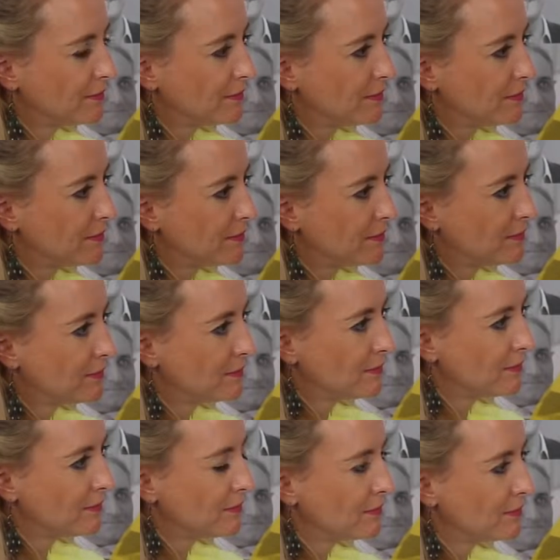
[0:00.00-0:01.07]

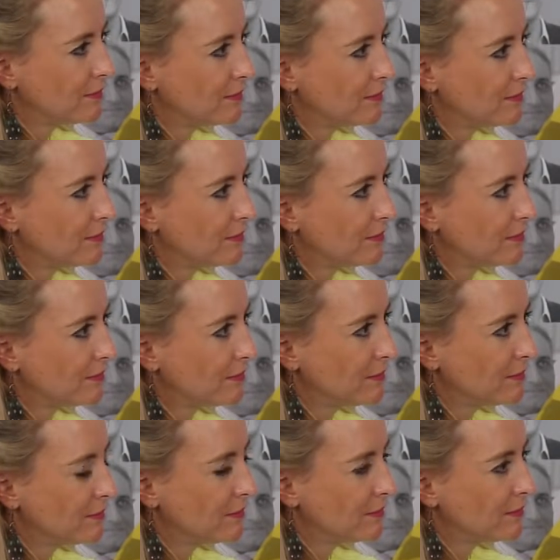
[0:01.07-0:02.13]

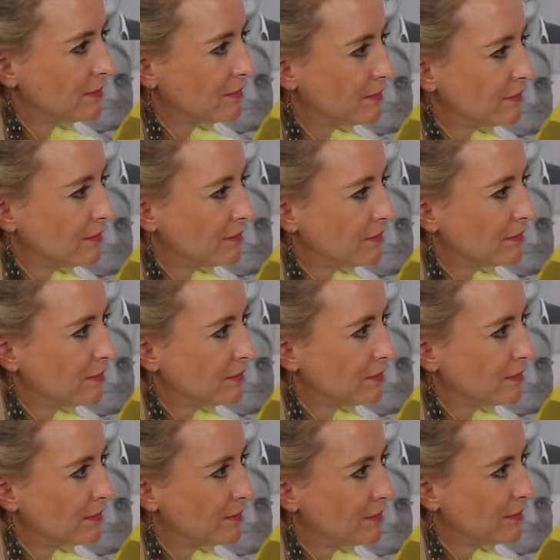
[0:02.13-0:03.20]

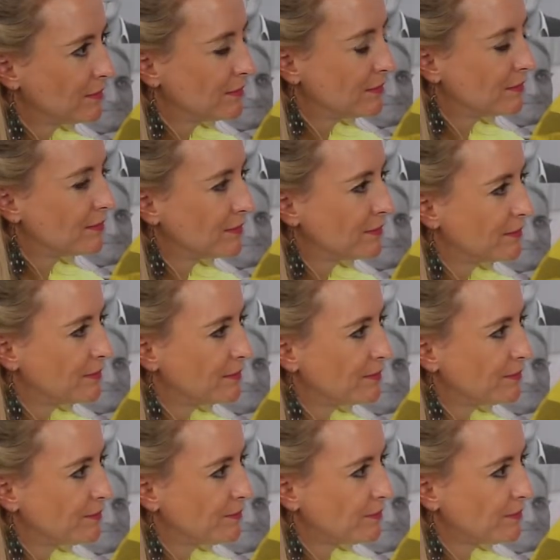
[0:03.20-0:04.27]

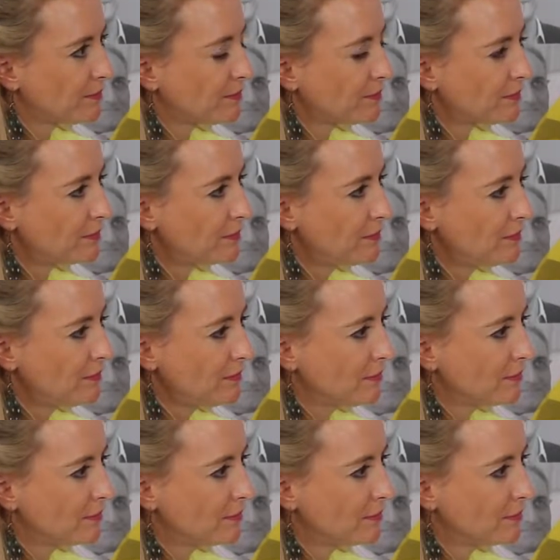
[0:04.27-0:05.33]

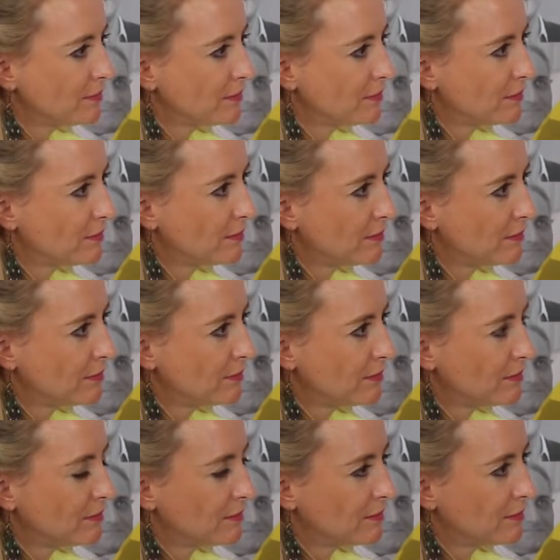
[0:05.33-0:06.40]

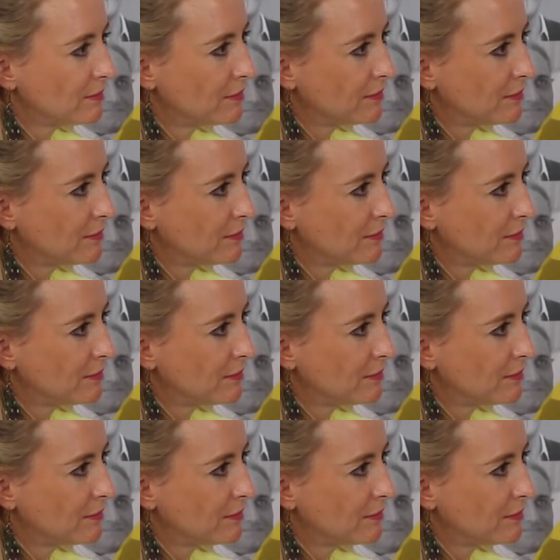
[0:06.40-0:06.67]
This person isn't speaking.